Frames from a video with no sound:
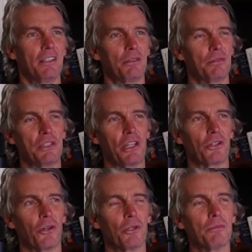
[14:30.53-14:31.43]
what do you
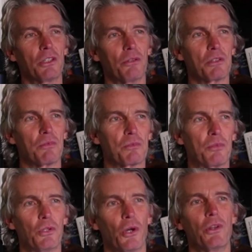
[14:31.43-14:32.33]
call them, was
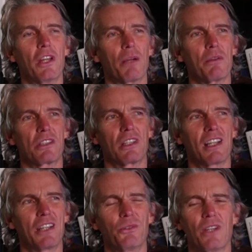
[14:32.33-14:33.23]
putting out there, I was like,
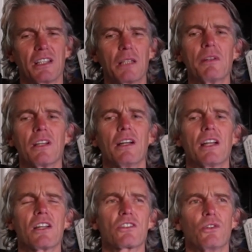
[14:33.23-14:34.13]
I don't agree with that.
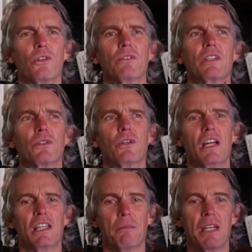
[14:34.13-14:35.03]
That's not,
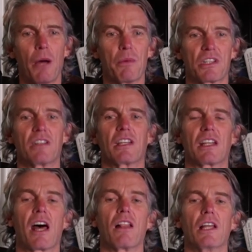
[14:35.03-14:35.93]
and the minute I was in there
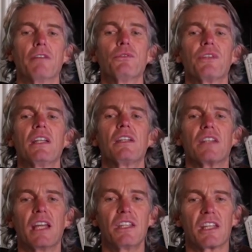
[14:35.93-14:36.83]
at that level,
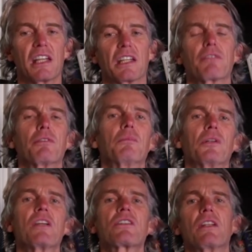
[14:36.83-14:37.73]
then you're in a different
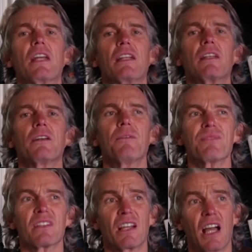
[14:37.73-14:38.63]
place. And
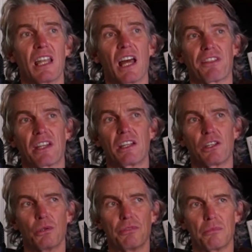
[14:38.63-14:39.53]
I think,
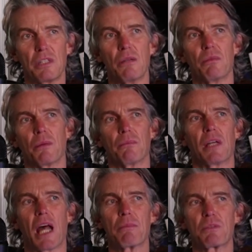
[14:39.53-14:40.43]
for me,
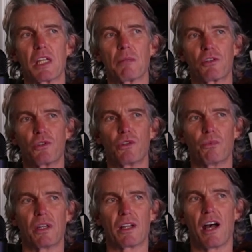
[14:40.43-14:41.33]
when I'm speaking my truth
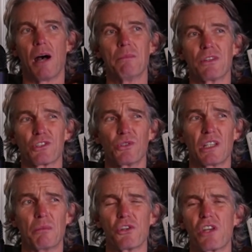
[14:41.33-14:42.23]
and where I am, there's not
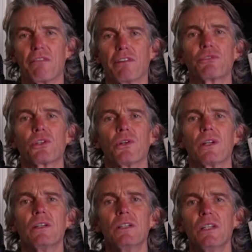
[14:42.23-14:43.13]
really much of a filter on
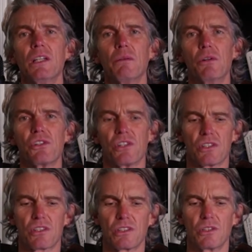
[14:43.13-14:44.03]
it, which
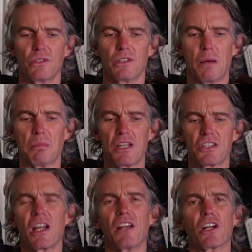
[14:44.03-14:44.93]
is, a
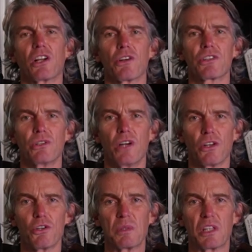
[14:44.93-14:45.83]
blessing and a curse. It
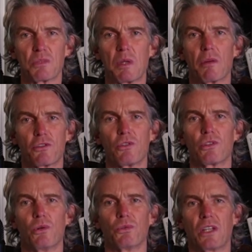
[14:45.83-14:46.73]
allows me to speak my truth
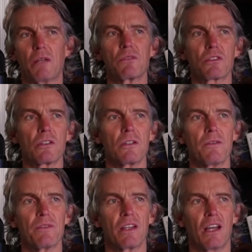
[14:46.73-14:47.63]
at all times.
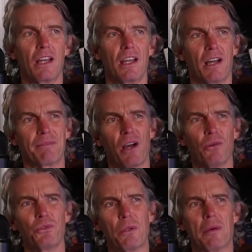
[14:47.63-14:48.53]
I
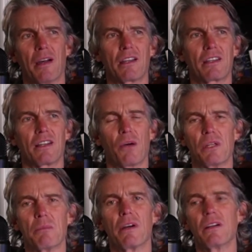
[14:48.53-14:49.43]
hold it back a
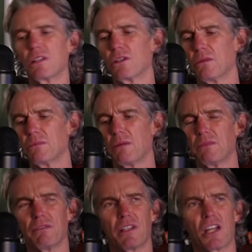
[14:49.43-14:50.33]
wee bit.
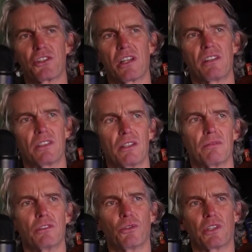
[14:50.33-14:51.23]
I try to
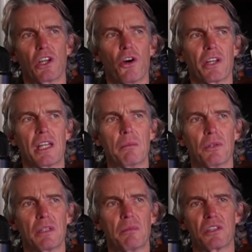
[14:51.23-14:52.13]
not really hurt
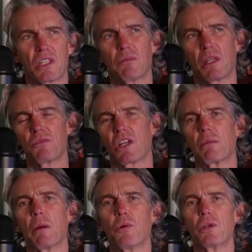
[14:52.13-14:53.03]
anybody, but at the same time try and
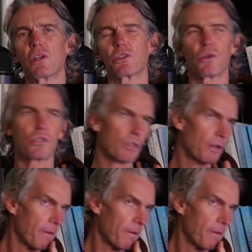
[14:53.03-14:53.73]
get my point across.